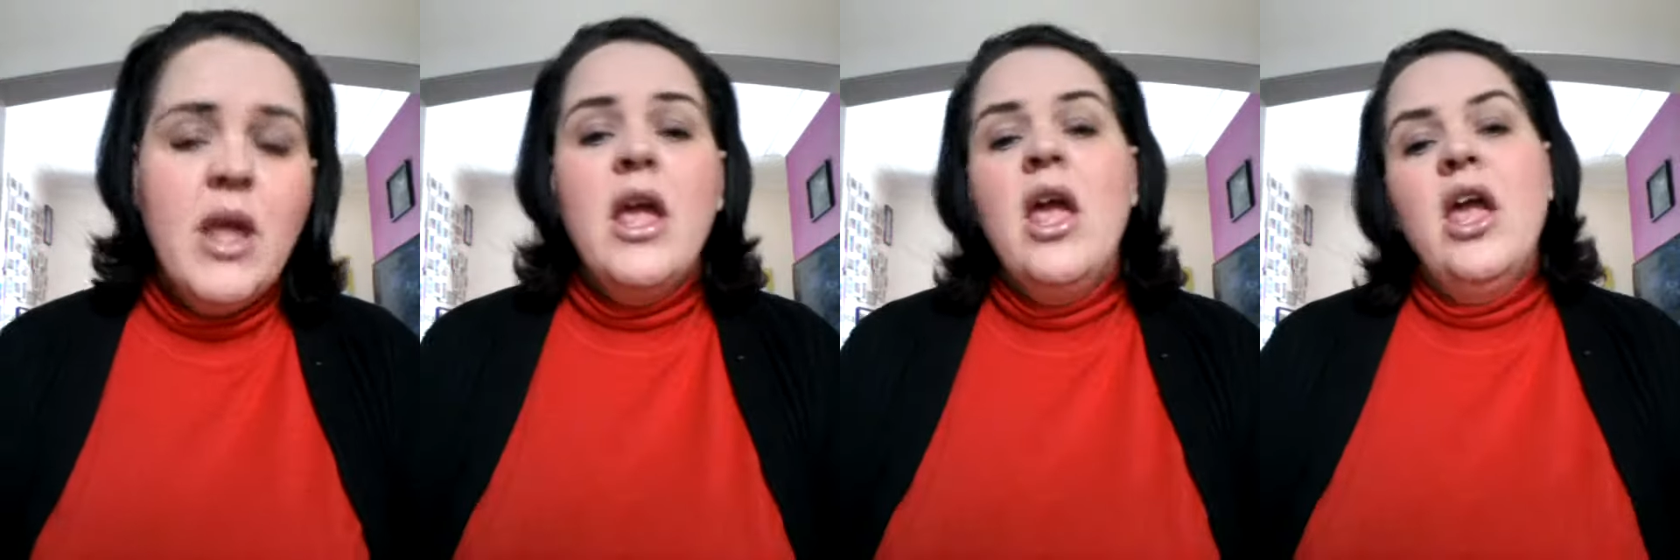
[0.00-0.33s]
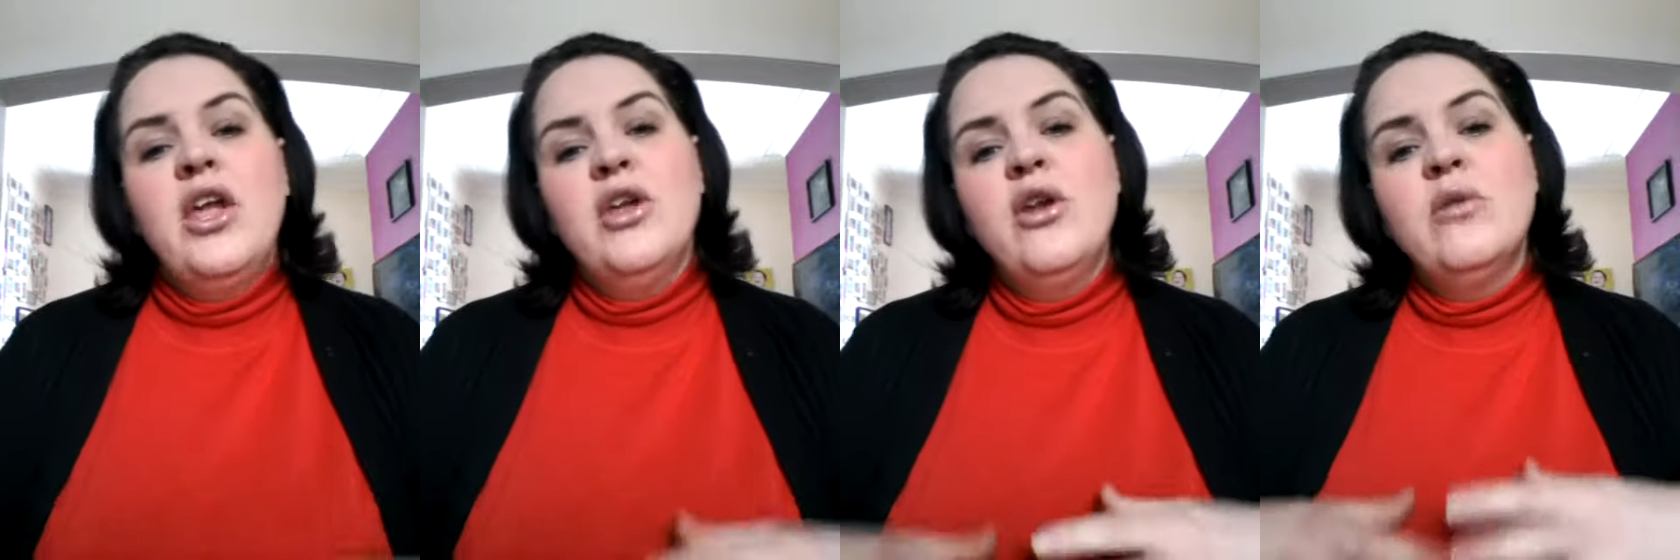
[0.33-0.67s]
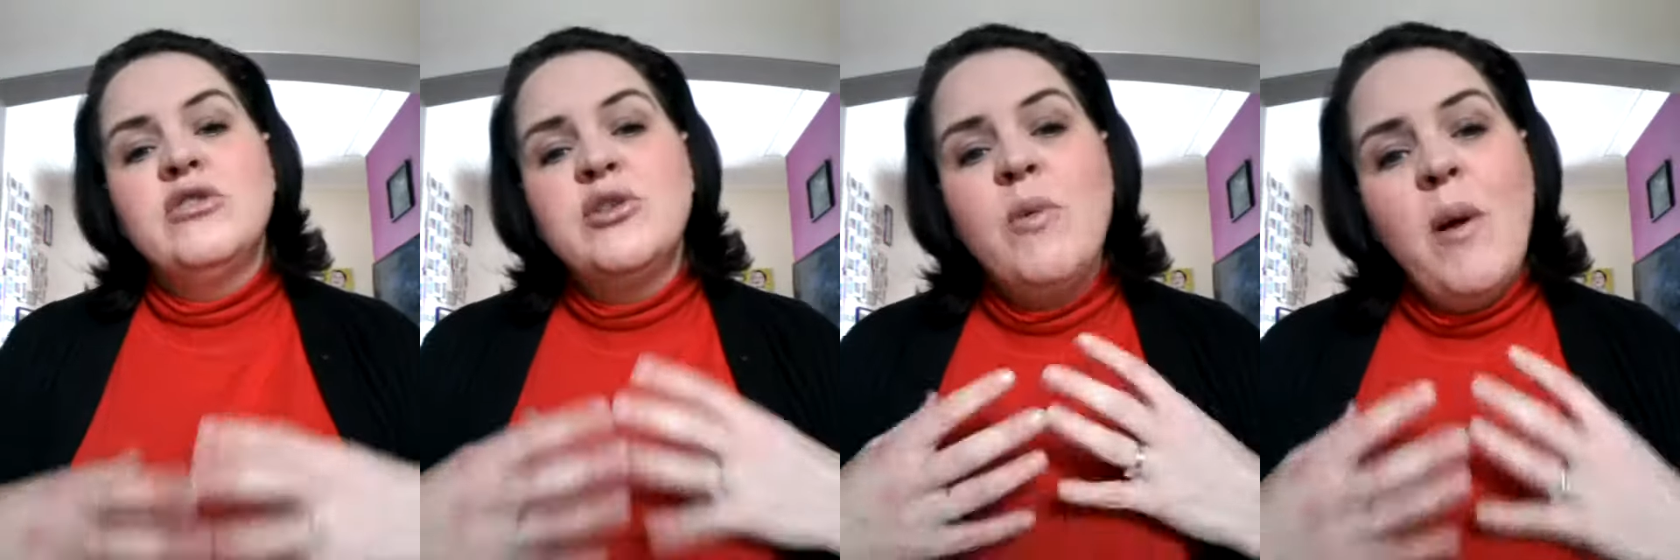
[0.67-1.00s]

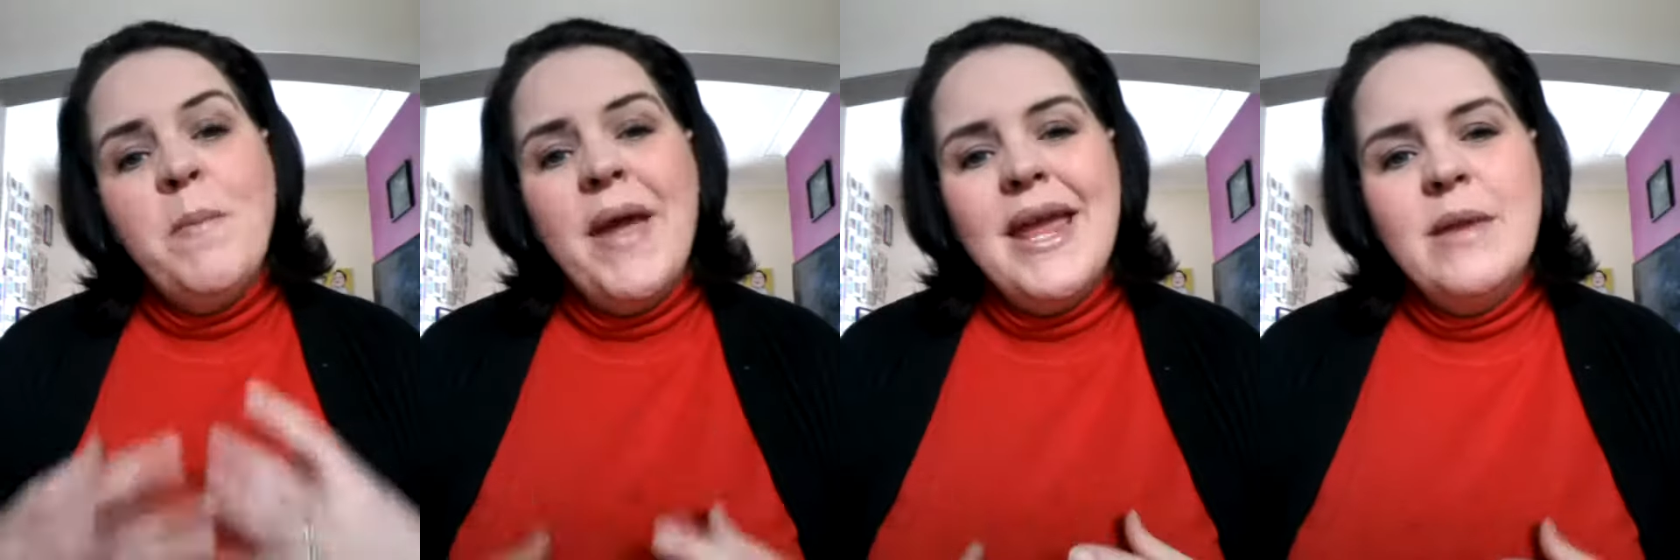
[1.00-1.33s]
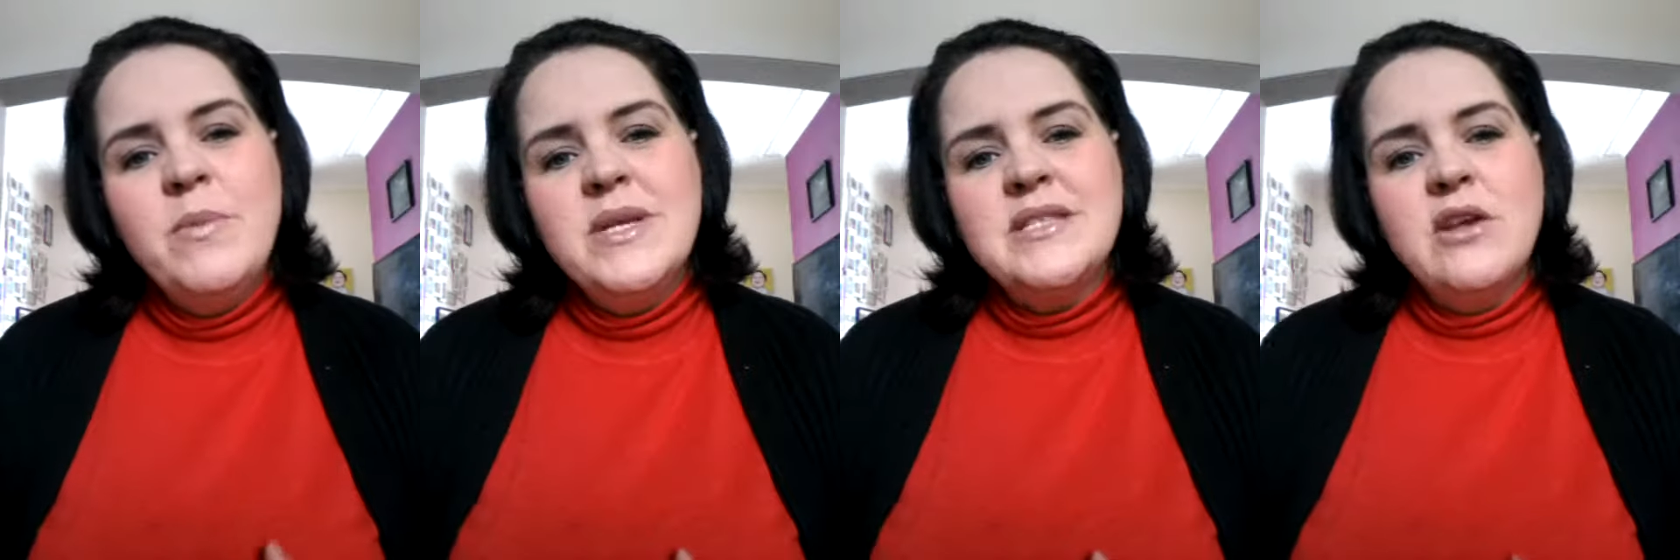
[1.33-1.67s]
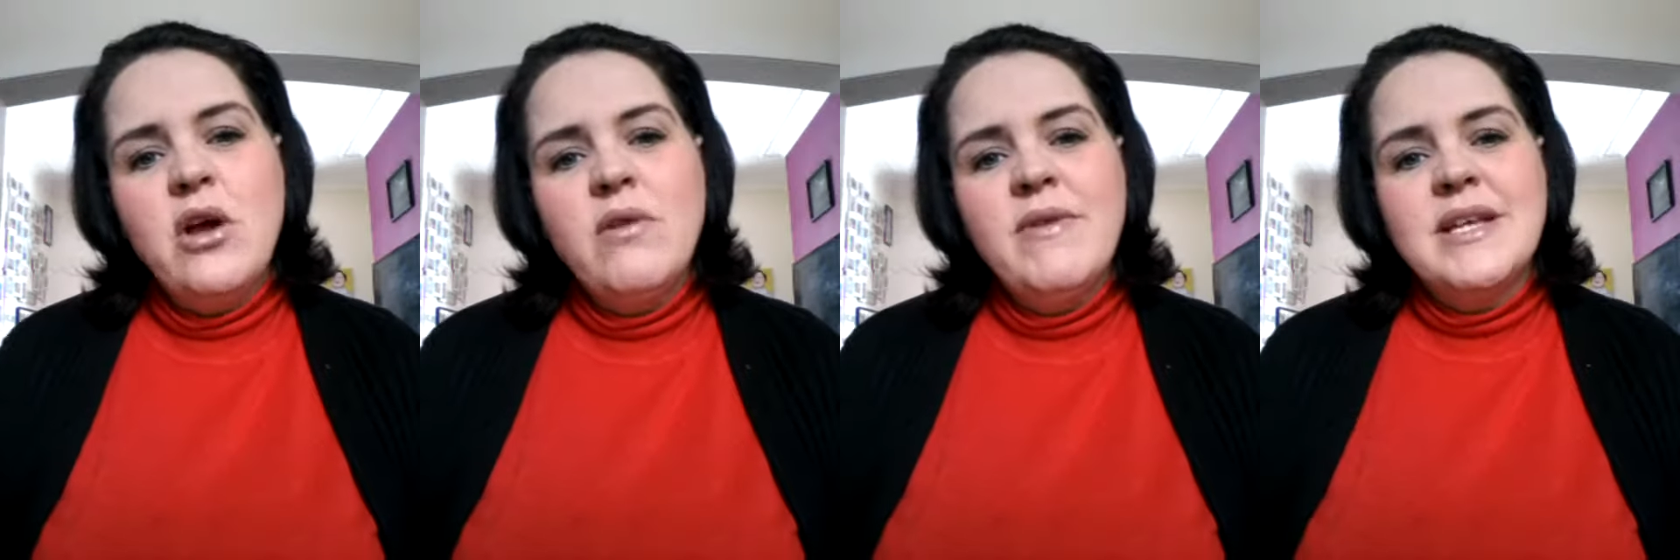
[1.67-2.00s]
So our babies
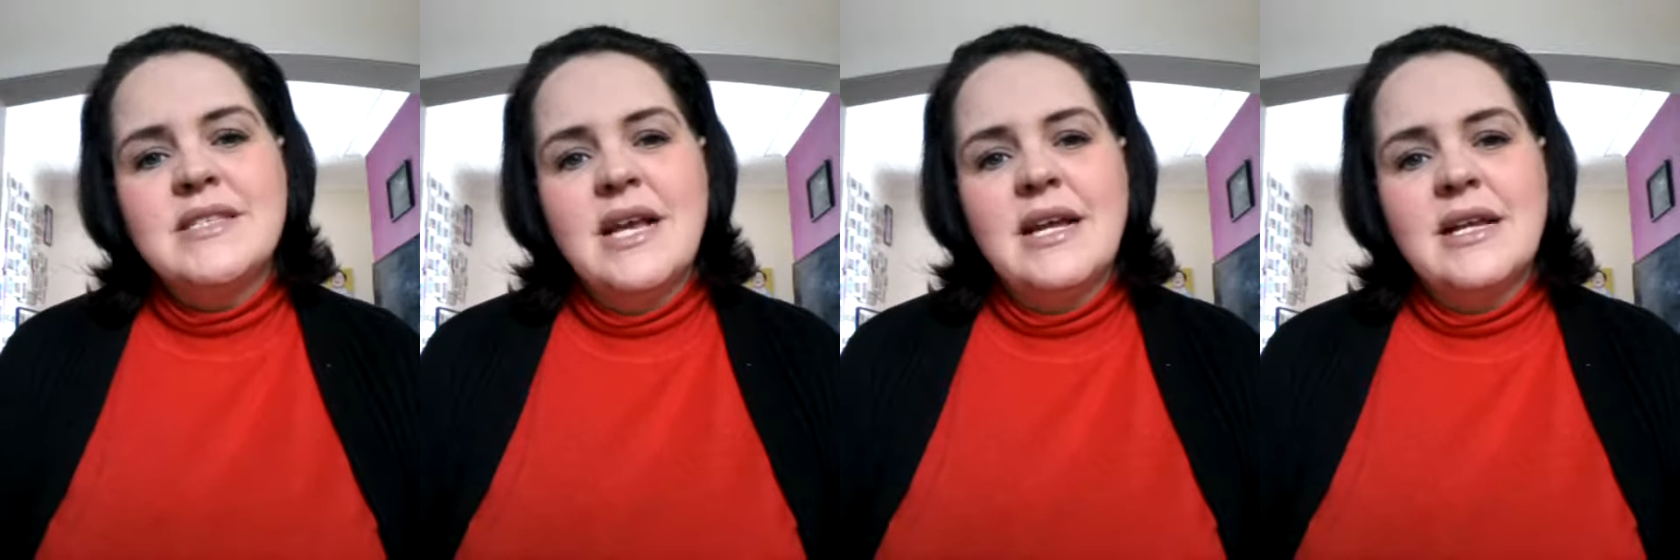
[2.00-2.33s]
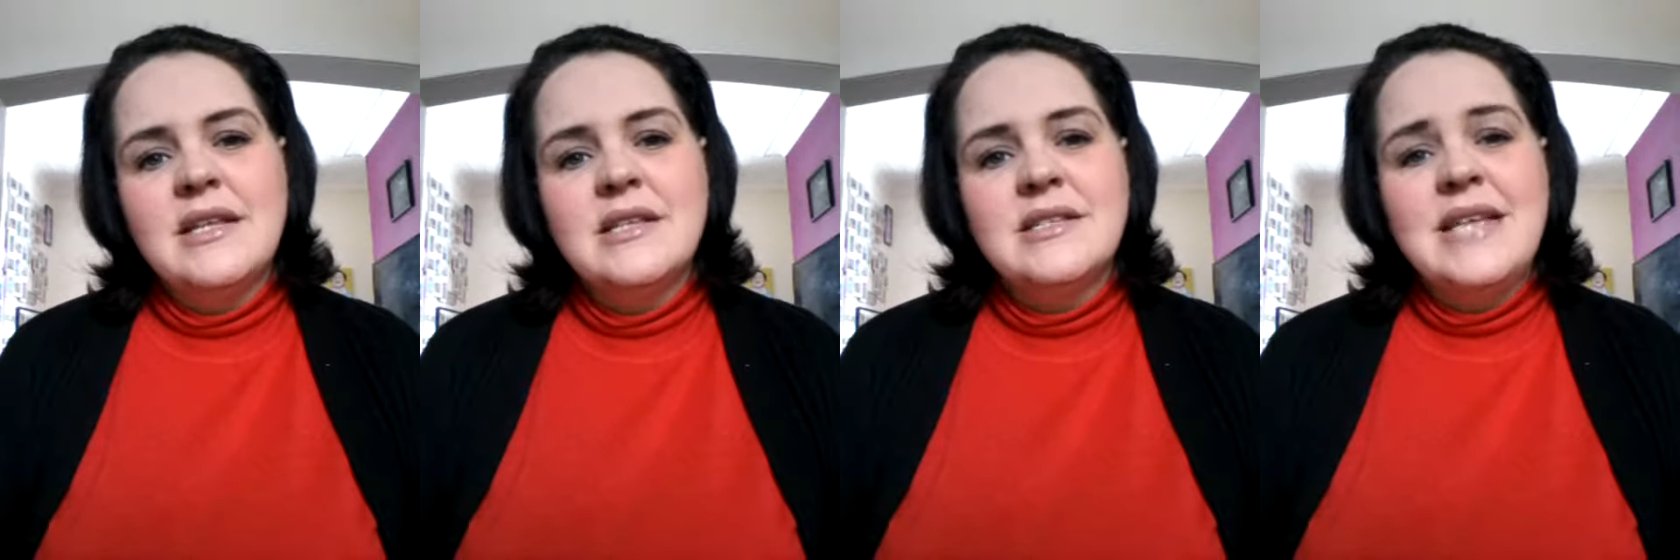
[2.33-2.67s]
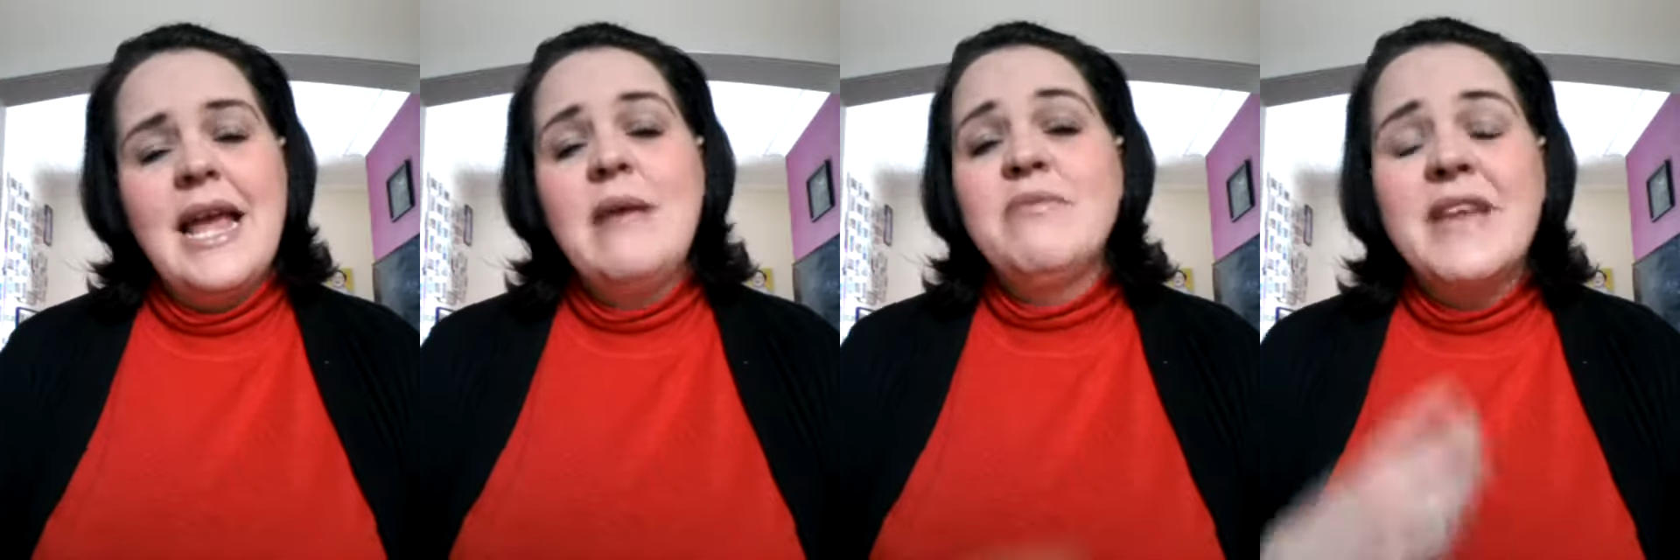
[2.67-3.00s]
are exactly the
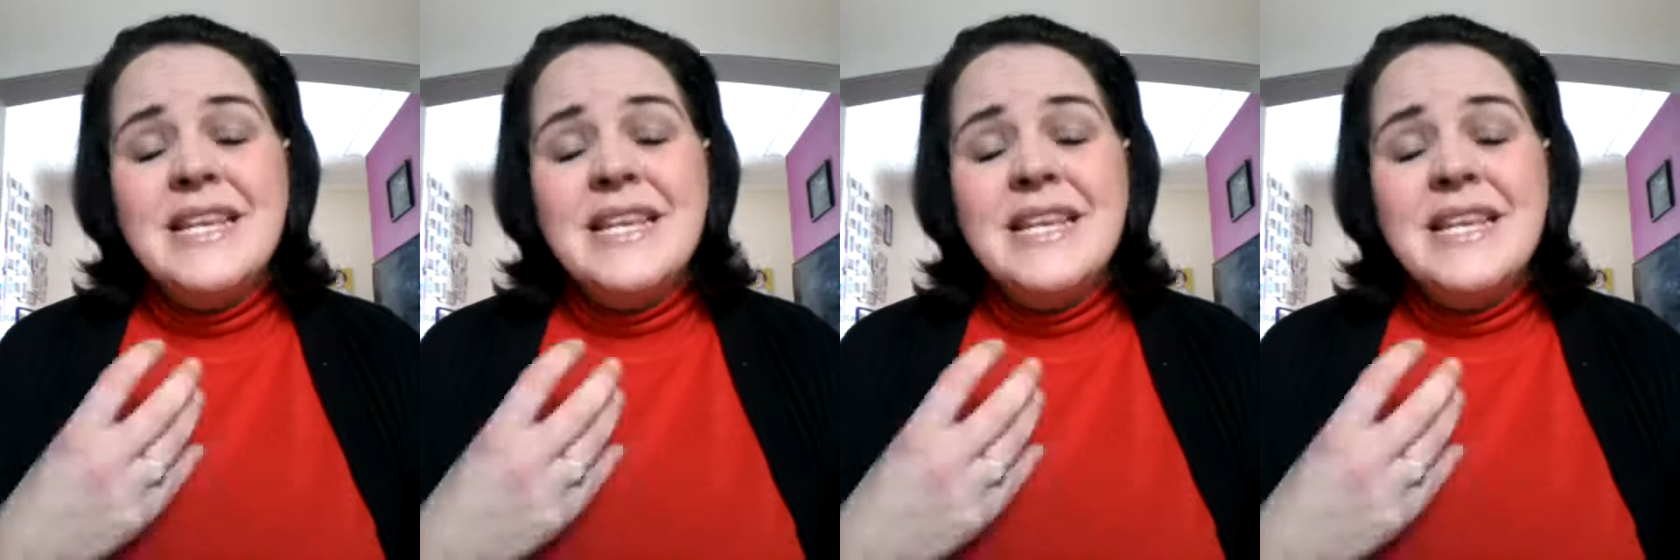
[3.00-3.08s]
same.